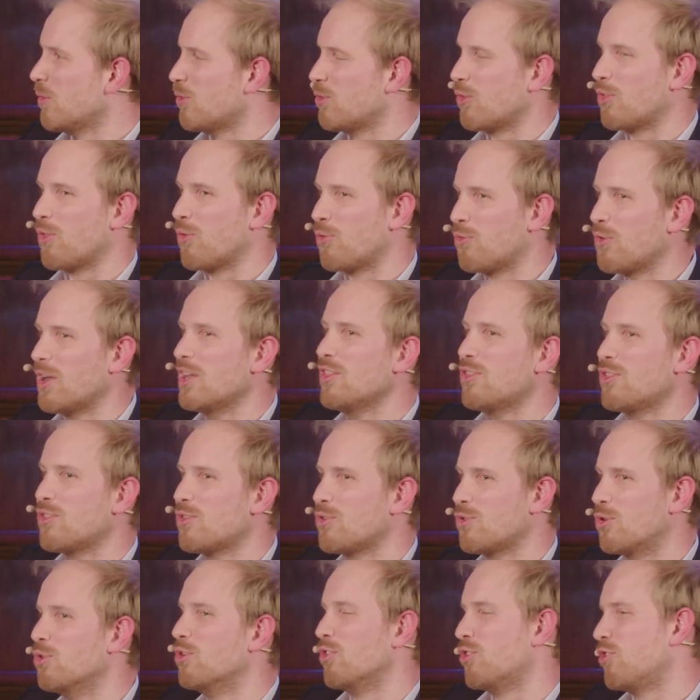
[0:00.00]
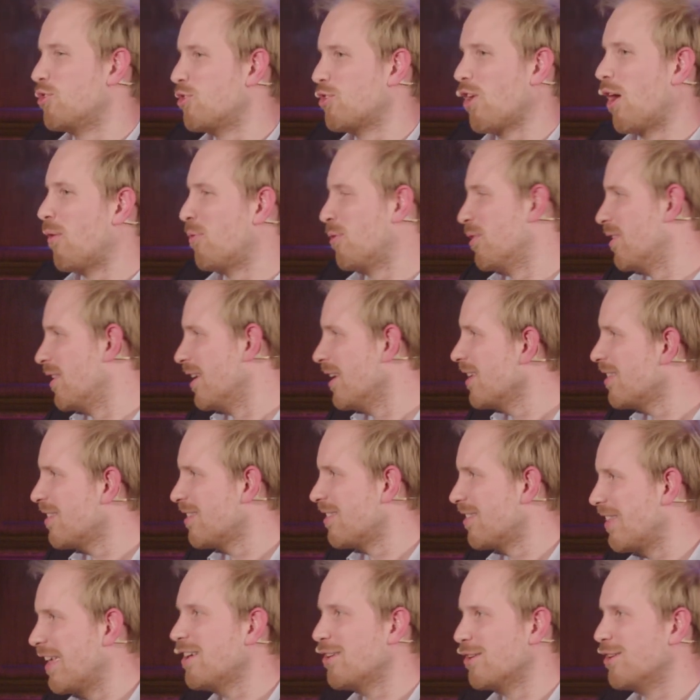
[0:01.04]
So the French couldn't schaffen
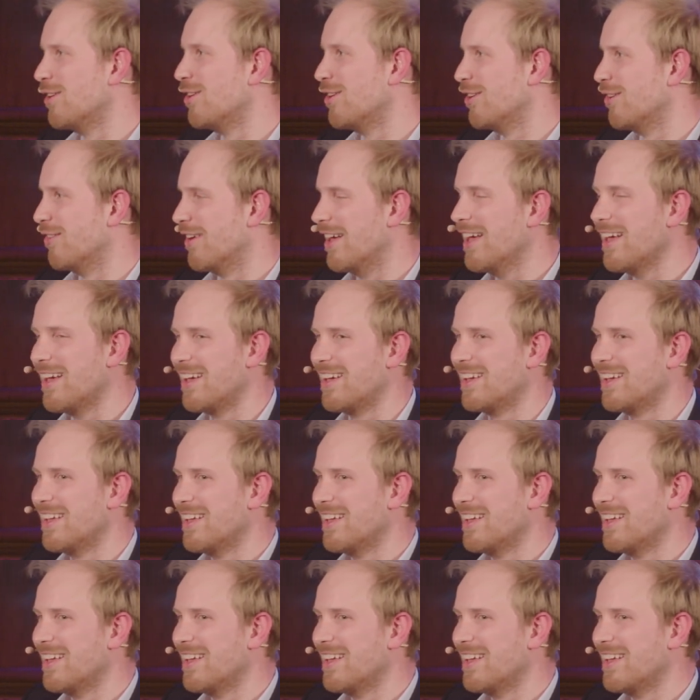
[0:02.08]
this, they couldn't do it.